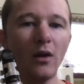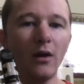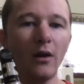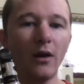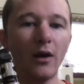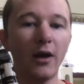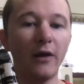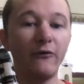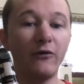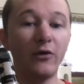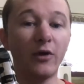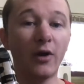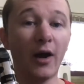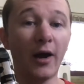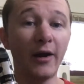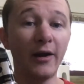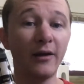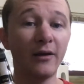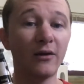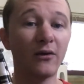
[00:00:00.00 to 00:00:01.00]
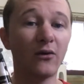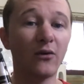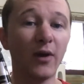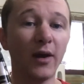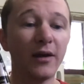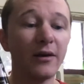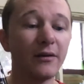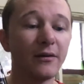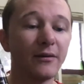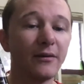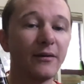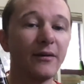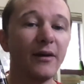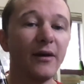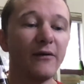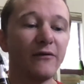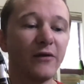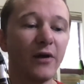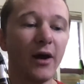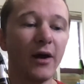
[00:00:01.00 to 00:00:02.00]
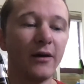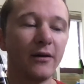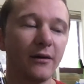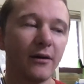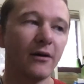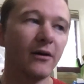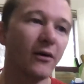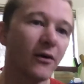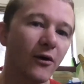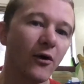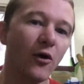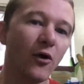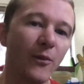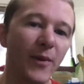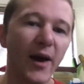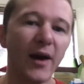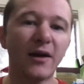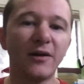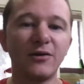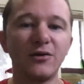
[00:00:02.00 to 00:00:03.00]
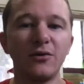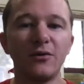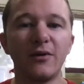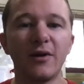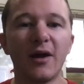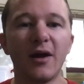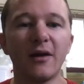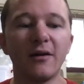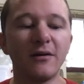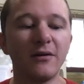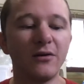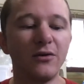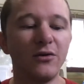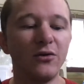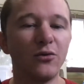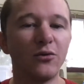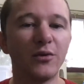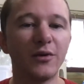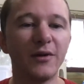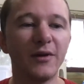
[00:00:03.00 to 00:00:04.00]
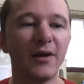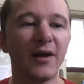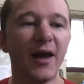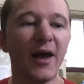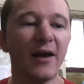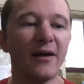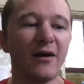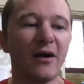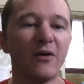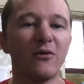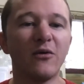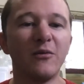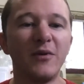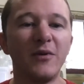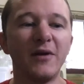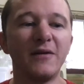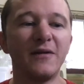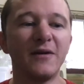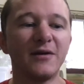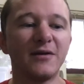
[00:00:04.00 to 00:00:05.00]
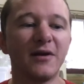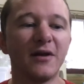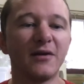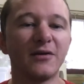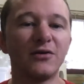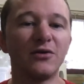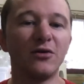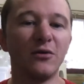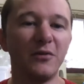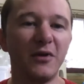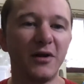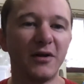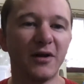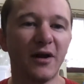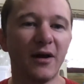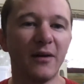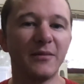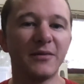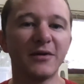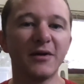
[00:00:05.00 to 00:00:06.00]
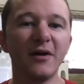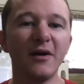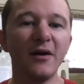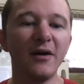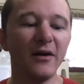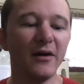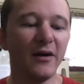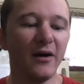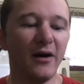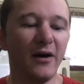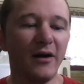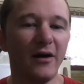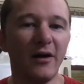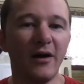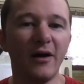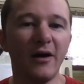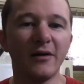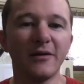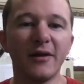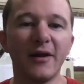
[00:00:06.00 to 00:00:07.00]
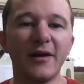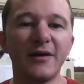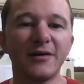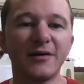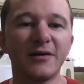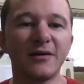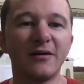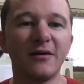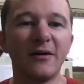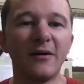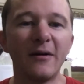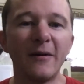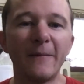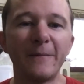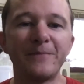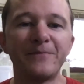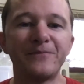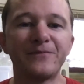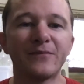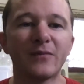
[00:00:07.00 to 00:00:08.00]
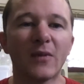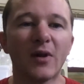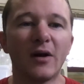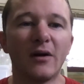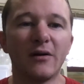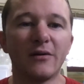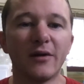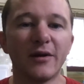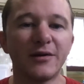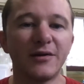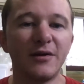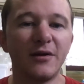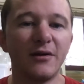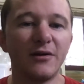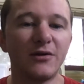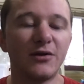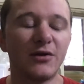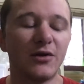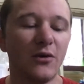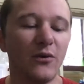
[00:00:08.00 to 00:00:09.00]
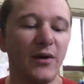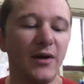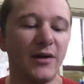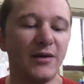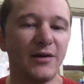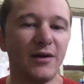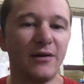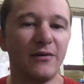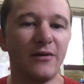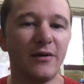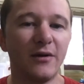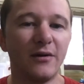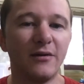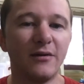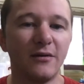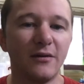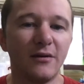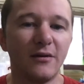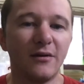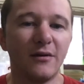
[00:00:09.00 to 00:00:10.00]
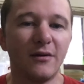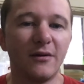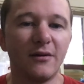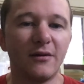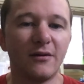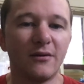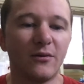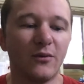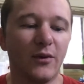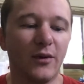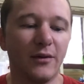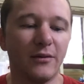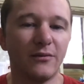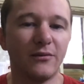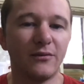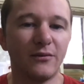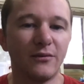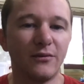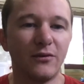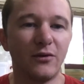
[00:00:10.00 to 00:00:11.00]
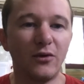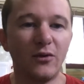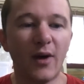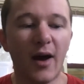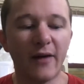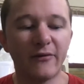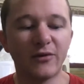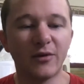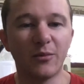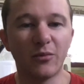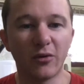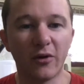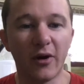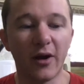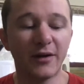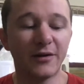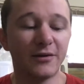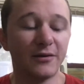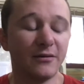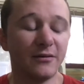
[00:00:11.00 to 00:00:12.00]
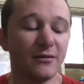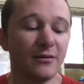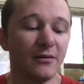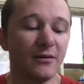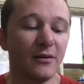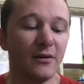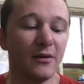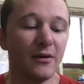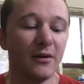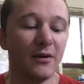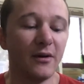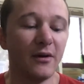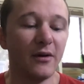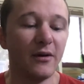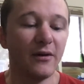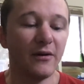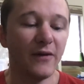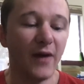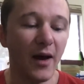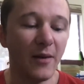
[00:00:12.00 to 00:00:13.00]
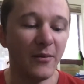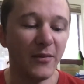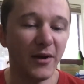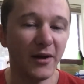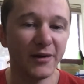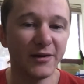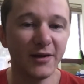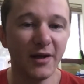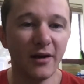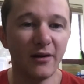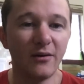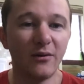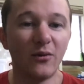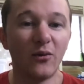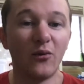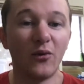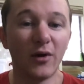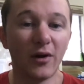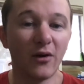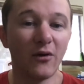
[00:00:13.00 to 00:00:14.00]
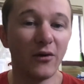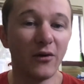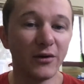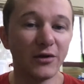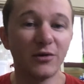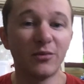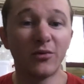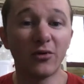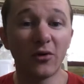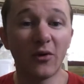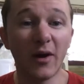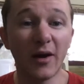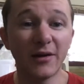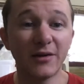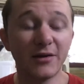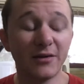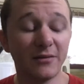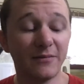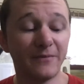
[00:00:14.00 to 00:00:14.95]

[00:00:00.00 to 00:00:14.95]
If you got it, great. If not, go back and do it again. You really cannot repeat these things too many times, unless it is so easy that, well, you have to progress. That being said, we are going to progress.